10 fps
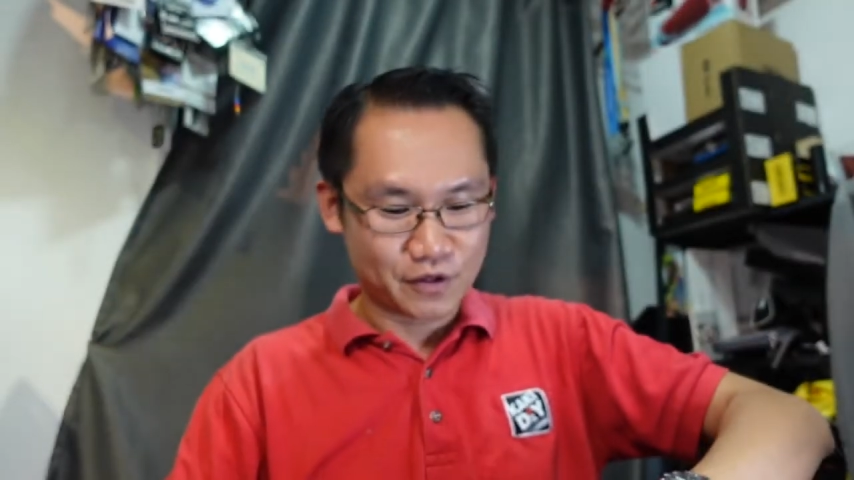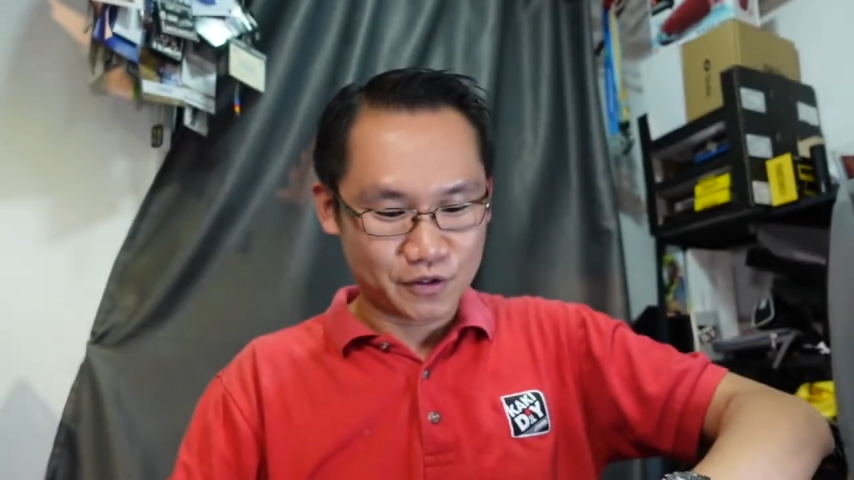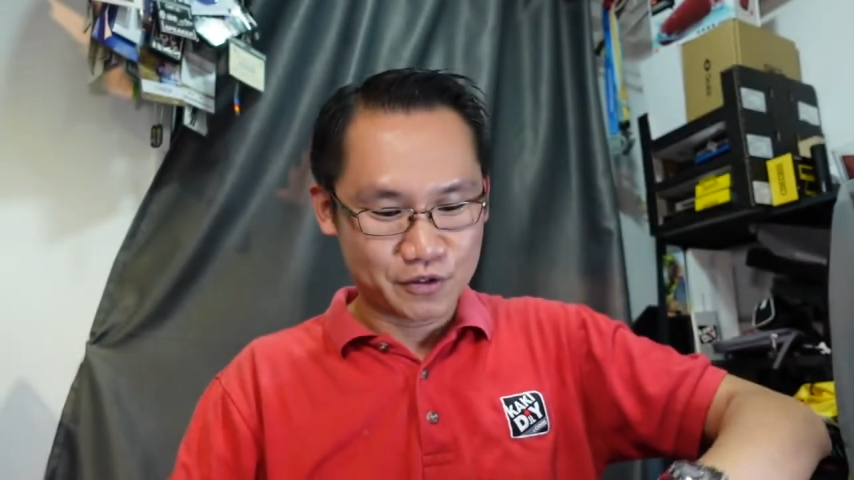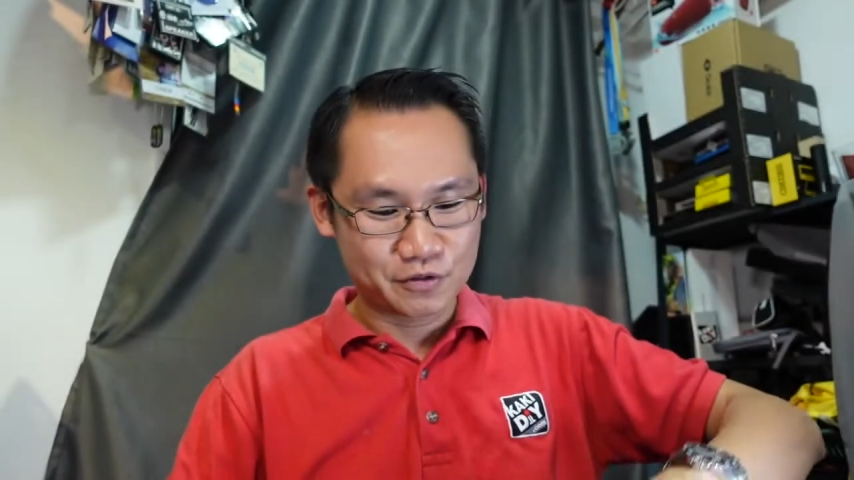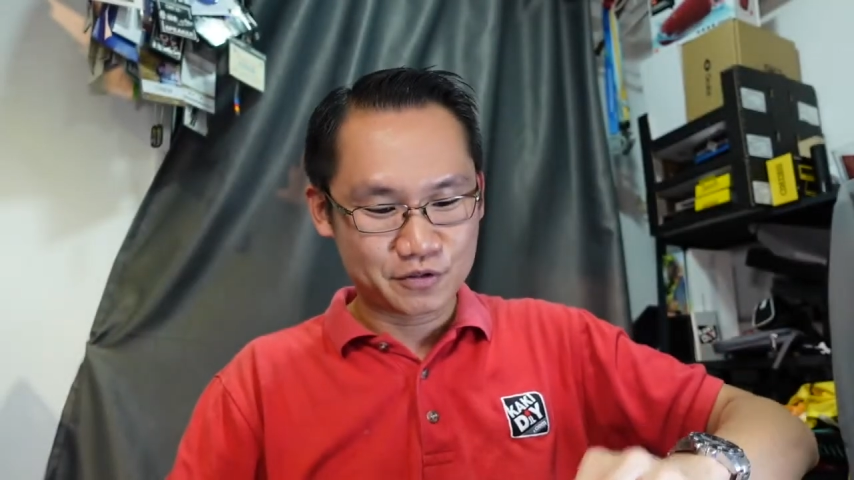
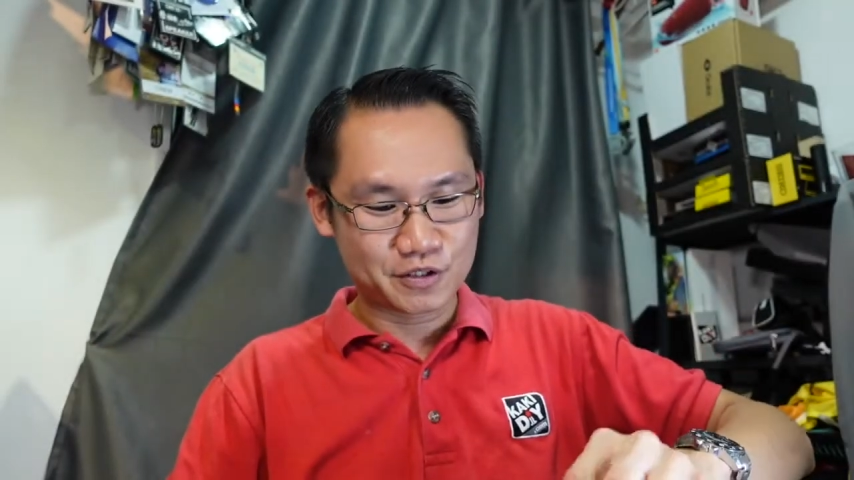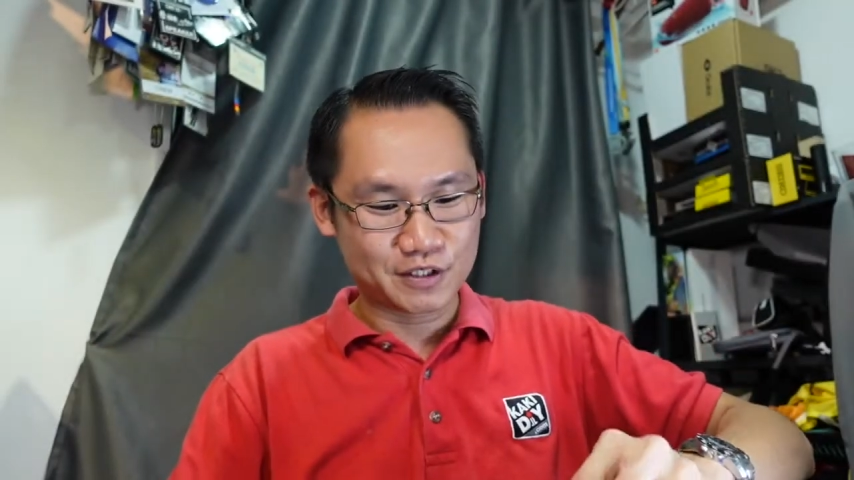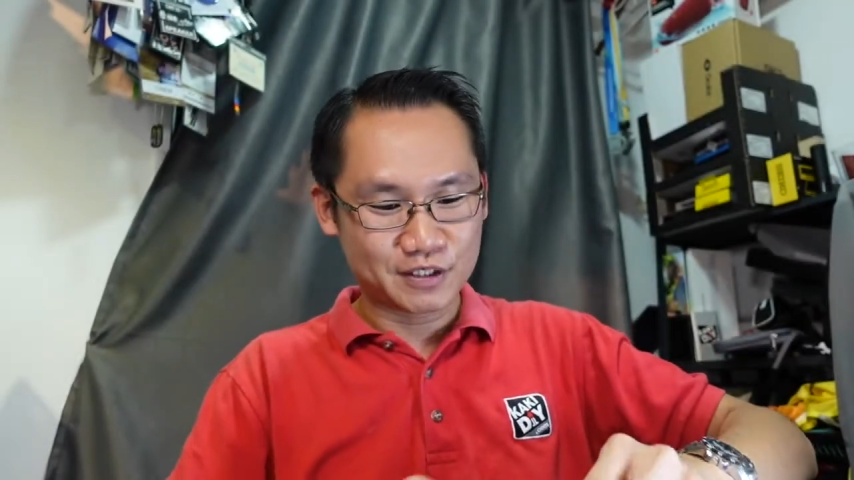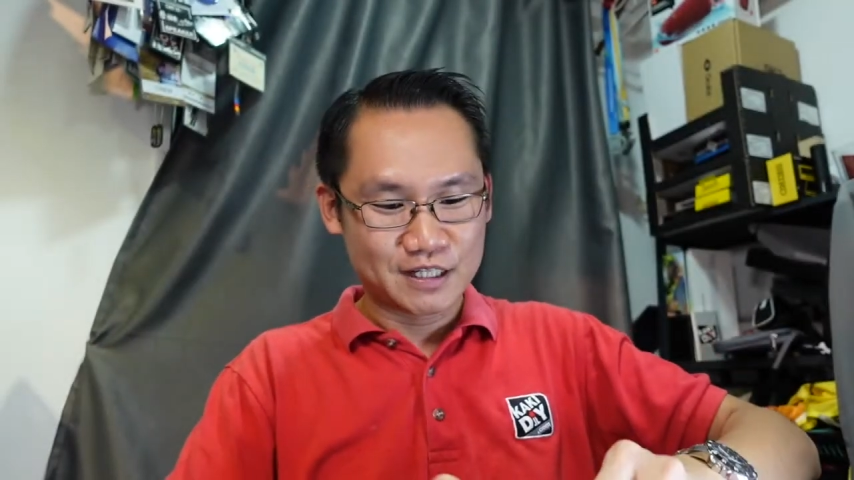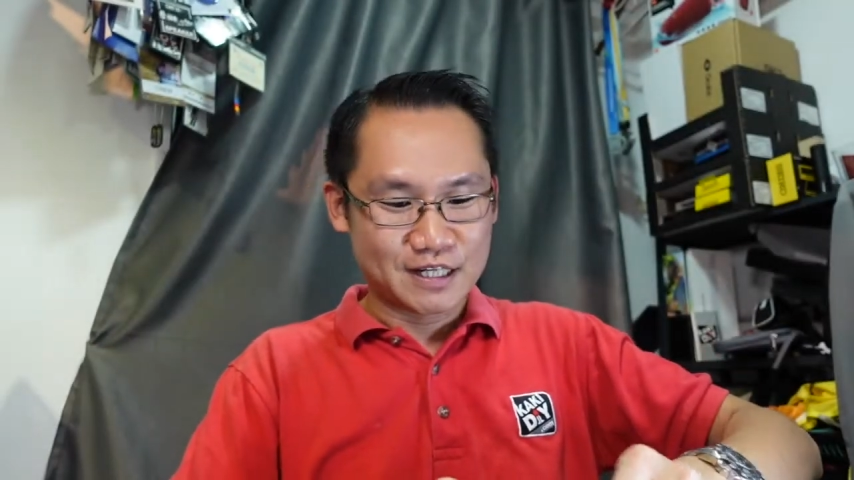
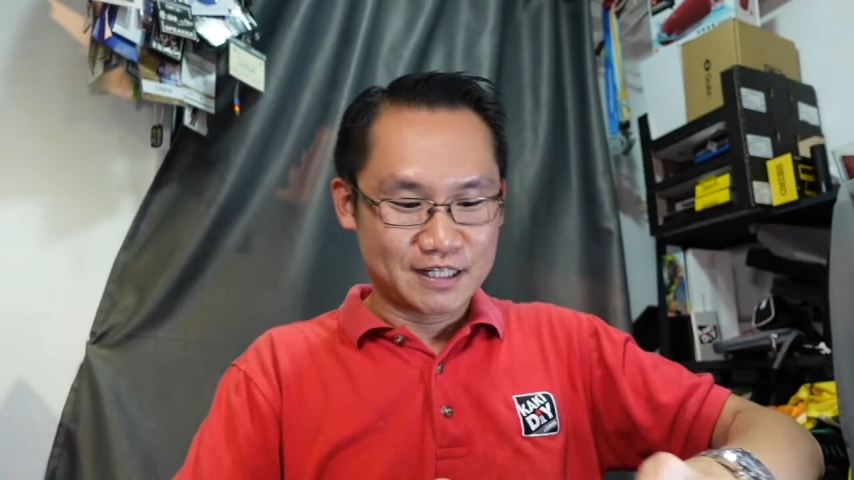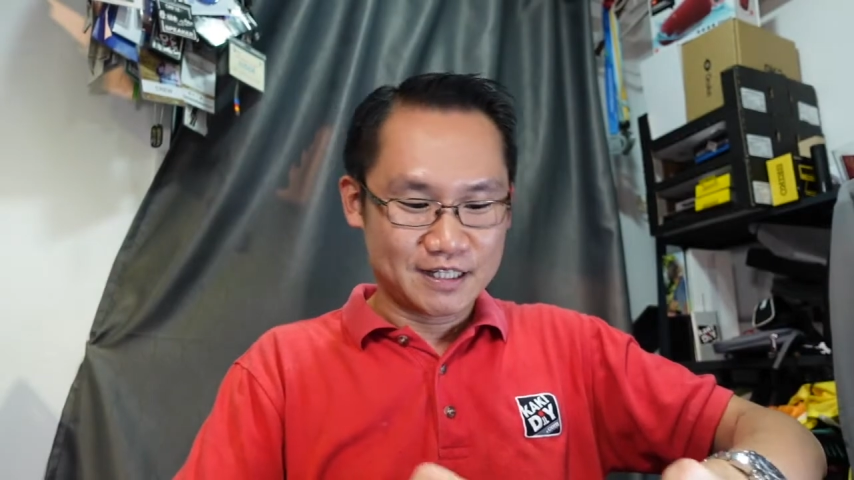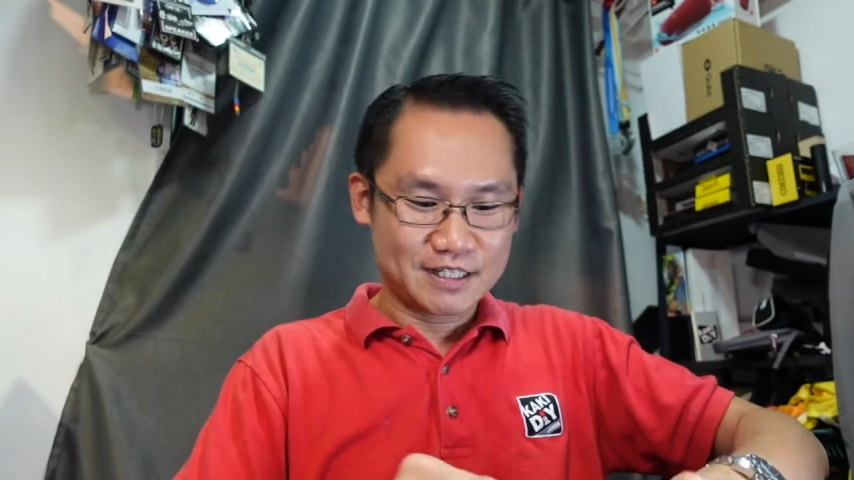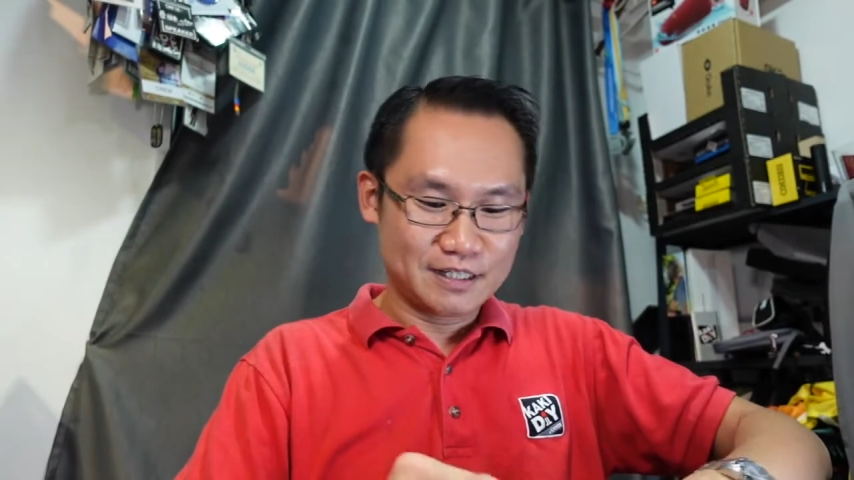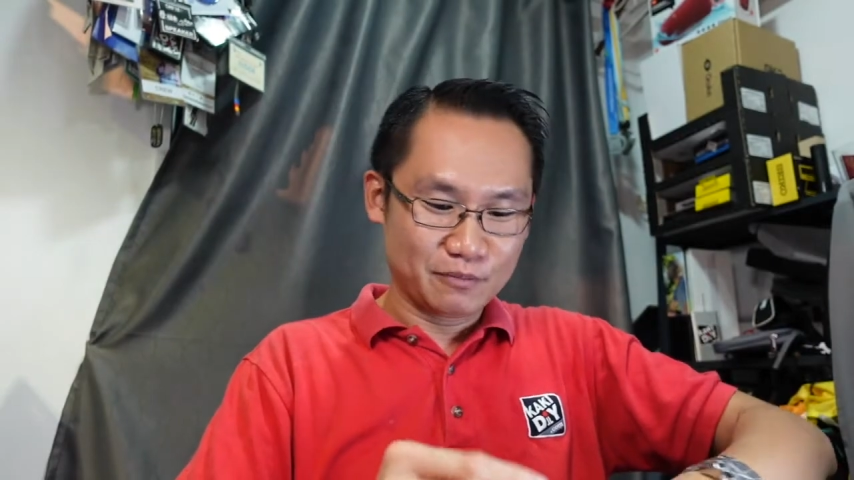usual
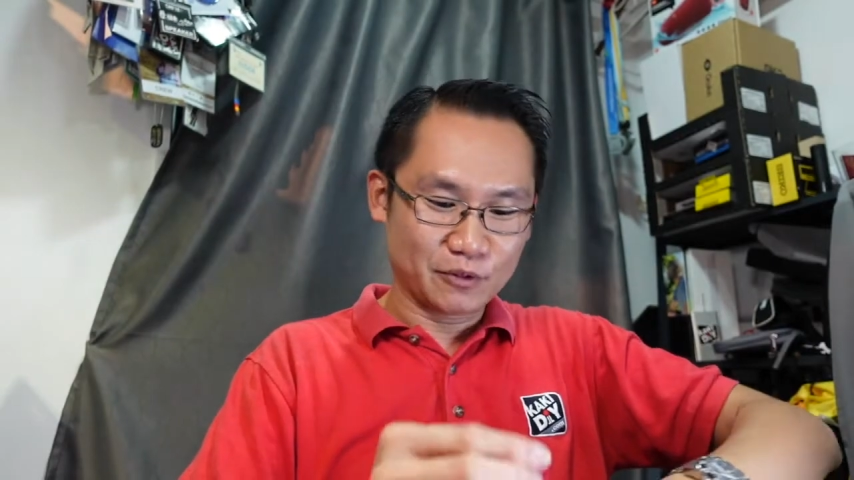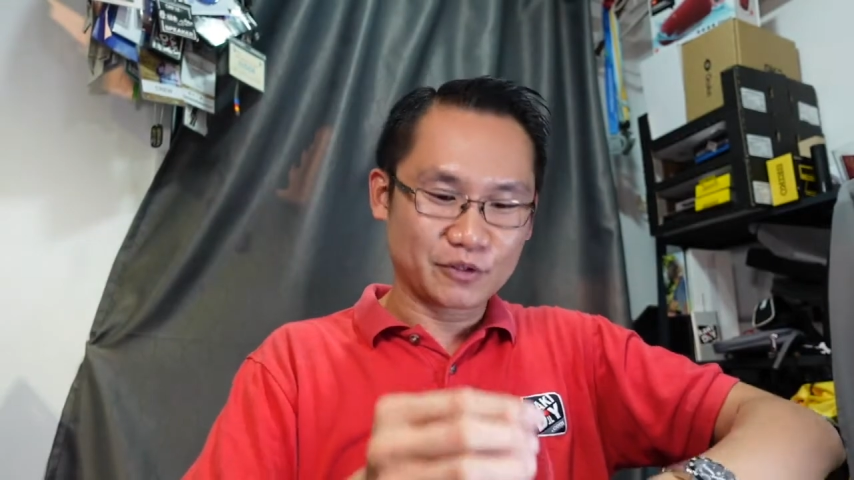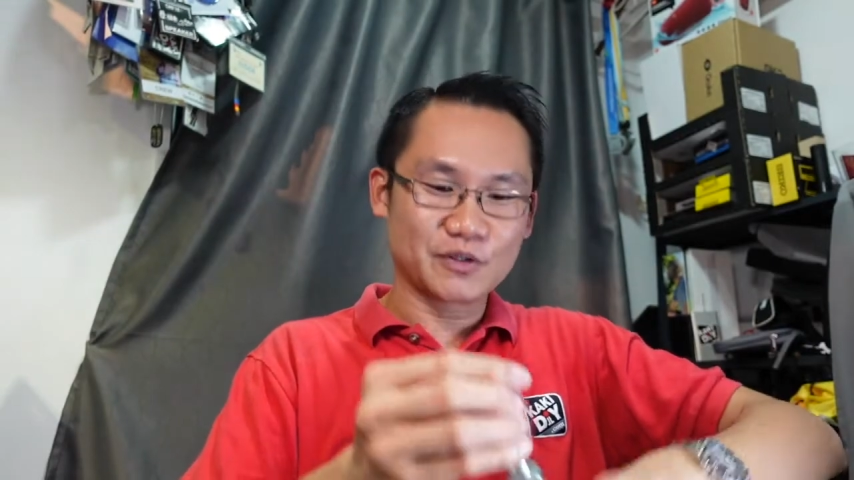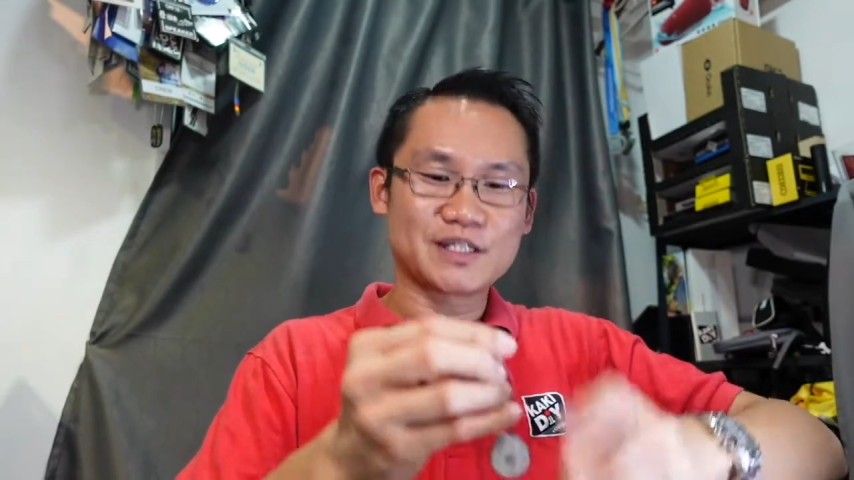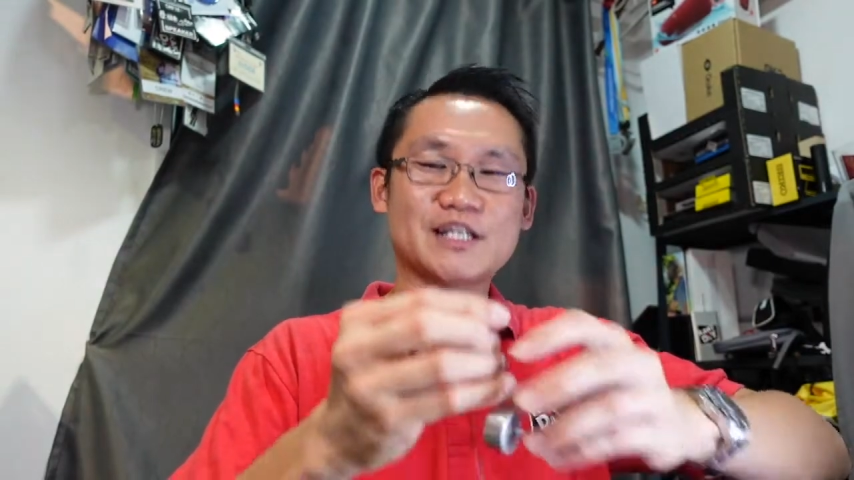DC
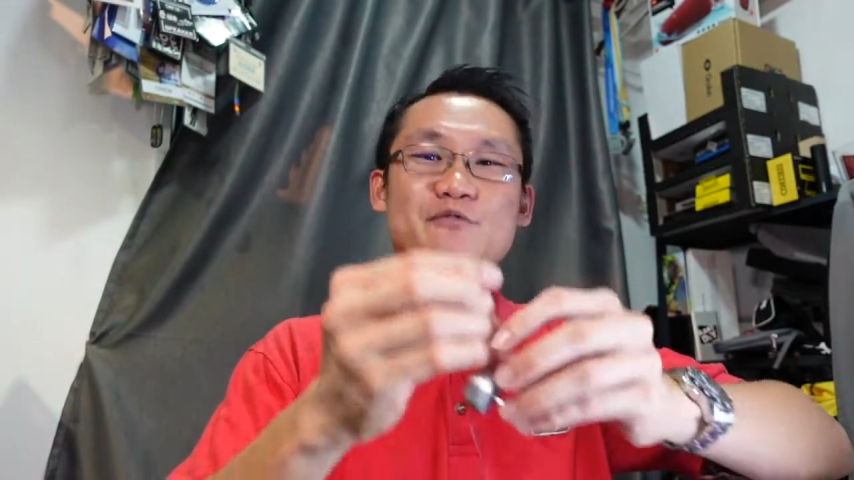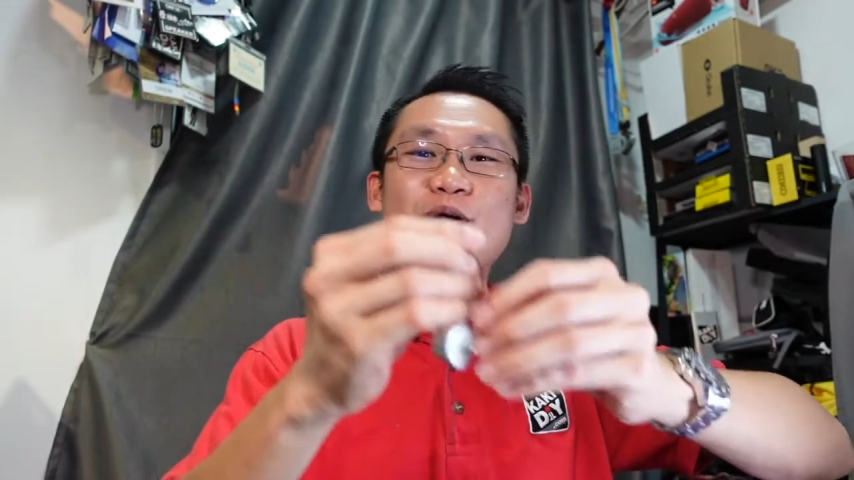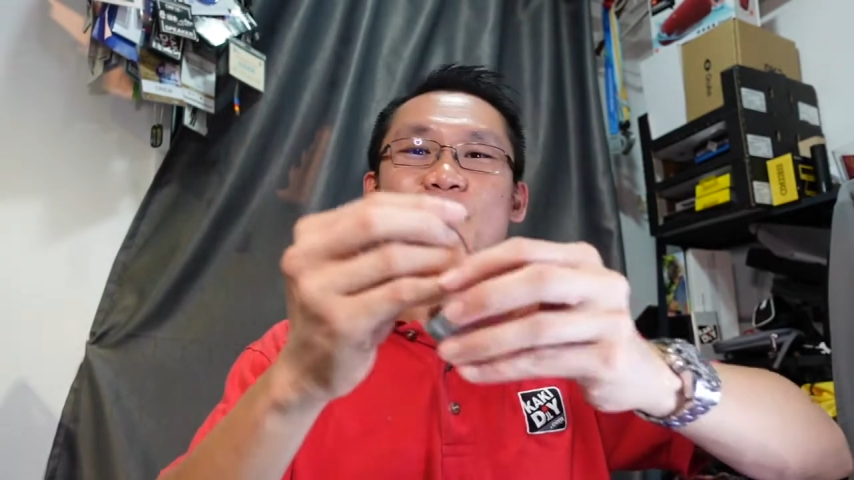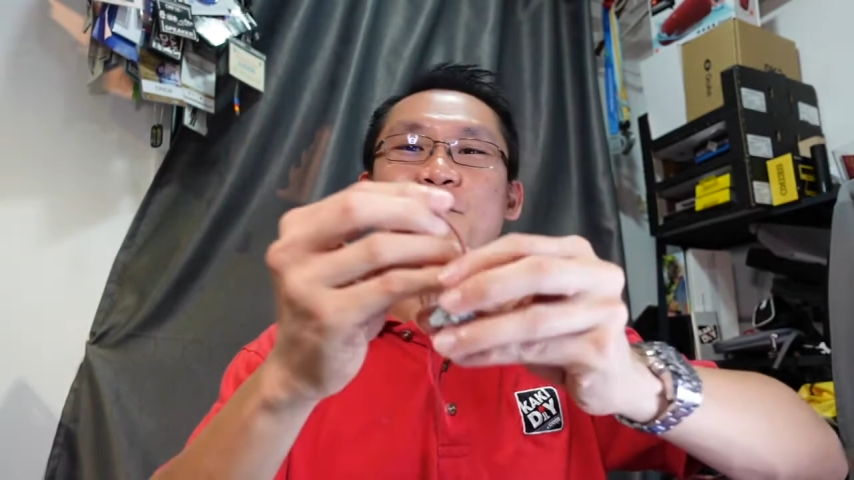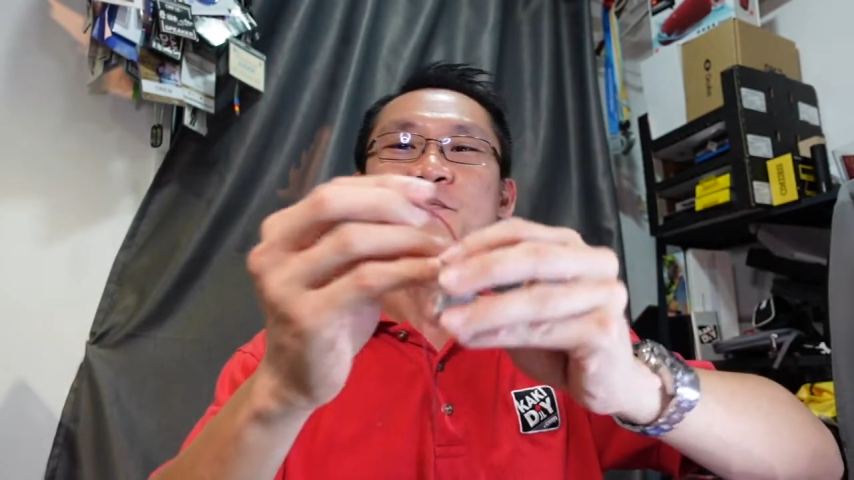motors as well,